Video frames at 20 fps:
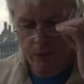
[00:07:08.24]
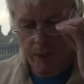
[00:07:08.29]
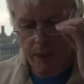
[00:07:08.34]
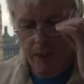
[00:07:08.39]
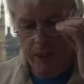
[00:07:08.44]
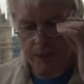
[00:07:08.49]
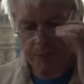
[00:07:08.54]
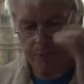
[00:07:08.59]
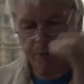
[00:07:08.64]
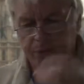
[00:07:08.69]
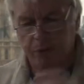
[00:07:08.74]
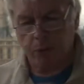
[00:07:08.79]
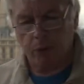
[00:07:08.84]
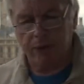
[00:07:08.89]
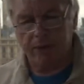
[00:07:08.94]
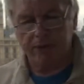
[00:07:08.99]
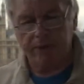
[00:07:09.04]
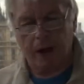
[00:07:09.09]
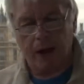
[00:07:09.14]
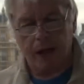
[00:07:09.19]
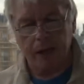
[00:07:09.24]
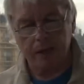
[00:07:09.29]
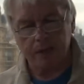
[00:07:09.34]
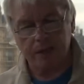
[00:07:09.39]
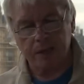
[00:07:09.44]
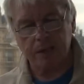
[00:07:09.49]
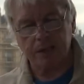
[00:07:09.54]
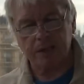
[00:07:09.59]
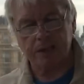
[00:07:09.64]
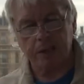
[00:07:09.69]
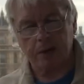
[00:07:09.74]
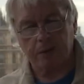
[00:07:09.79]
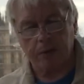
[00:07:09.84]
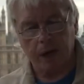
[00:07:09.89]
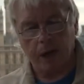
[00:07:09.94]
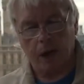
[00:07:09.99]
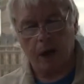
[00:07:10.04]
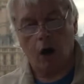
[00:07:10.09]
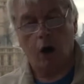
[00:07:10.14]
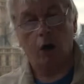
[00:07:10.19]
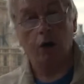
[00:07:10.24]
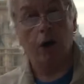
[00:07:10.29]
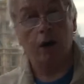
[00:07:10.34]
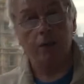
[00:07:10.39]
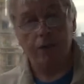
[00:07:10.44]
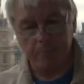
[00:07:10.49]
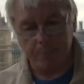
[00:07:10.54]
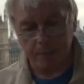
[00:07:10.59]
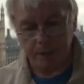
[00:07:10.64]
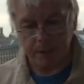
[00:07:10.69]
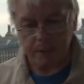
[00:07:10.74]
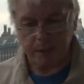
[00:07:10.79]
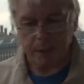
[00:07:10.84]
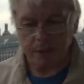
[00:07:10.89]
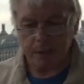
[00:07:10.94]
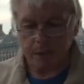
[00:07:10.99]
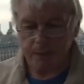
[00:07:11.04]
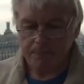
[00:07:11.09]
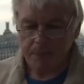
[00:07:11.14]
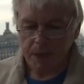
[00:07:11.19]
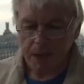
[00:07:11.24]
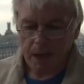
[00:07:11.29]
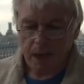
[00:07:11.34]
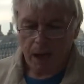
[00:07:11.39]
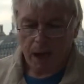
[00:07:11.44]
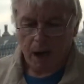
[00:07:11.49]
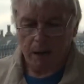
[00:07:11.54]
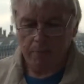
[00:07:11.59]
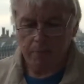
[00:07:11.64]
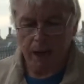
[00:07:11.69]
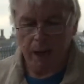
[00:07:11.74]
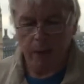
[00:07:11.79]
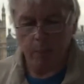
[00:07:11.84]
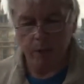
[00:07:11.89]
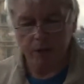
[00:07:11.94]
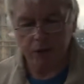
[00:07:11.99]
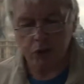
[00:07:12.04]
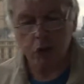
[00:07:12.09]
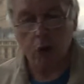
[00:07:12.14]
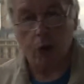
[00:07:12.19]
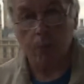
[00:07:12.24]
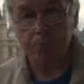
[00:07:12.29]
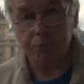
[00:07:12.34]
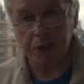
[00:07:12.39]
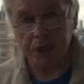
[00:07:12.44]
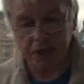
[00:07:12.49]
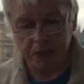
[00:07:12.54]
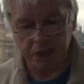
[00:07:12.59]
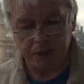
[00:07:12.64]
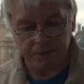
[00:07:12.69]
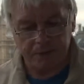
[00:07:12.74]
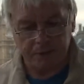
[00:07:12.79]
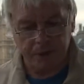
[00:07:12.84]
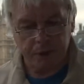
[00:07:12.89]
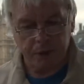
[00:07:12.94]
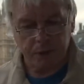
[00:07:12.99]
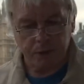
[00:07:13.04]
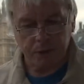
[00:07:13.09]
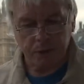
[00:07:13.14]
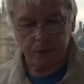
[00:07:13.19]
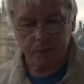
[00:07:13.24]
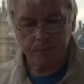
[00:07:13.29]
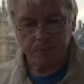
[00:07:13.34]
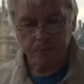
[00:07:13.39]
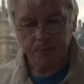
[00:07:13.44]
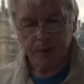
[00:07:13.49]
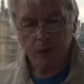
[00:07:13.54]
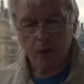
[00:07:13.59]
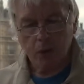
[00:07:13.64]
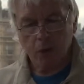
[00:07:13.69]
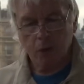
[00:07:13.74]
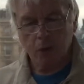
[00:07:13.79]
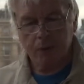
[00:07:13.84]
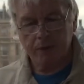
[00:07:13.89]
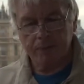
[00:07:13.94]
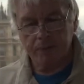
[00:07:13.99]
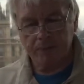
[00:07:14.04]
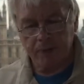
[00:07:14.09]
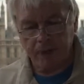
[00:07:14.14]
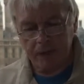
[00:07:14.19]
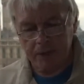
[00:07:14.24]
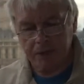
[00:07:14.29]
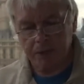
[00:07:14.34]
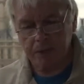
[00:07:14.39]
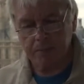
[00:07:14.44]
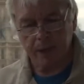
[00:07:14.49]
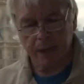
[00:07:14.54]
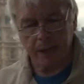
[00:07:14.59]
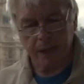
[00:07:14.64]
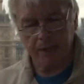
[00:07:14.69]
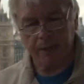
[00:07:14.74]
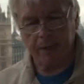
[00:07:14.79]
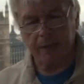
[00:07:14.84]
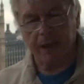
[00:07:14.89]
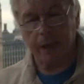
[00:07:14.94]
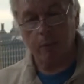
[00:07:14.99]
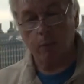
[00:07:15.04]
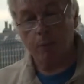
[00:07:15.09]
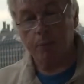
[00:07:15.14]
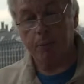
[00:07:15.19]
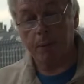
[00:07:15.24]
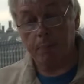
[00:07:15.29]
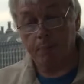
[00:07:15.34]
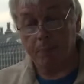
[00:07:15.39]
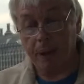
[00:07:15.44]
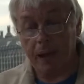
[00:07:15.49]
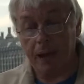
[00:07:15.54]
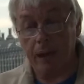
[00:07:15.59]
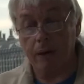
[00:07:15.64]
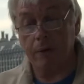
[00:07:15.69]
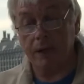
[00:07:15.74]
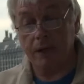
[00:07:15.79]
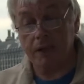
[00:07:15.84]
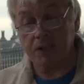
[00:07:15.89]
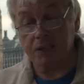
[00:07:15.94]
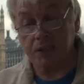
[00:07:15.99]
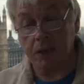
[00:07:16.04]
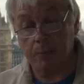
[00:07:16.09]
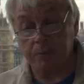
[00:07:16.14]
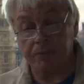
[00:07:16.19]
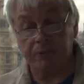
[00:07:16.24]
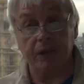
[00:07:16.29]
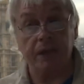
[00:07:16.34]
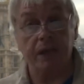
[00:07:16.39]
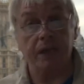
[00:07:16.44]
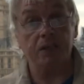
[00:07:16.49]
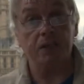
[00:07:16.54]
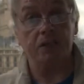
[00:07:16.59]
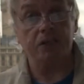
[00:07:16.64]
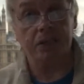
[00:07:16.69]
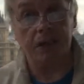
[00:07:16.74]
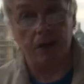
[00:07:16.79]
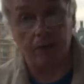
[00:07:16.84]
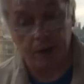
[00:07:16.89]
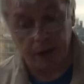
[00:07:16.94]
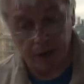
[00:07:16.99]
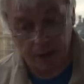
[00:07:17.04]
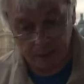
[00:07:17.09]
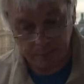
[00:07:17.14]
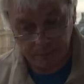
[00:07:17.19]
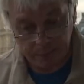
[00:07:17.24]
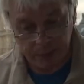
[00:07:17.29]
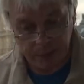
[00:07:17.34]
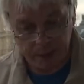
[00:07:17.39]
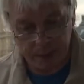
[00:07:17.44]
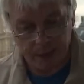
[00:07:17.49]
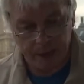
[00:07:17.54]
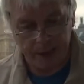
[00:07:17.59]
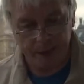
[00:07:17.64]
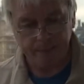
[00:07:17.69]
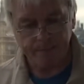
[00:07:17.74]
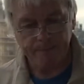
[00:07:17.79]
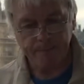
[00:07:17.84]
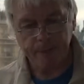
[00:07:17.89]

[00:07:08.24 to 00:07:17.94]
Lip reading: years before the violence in Syria on other business. I met with top British officials who confessed to me that they were preparing something in Syria, he said.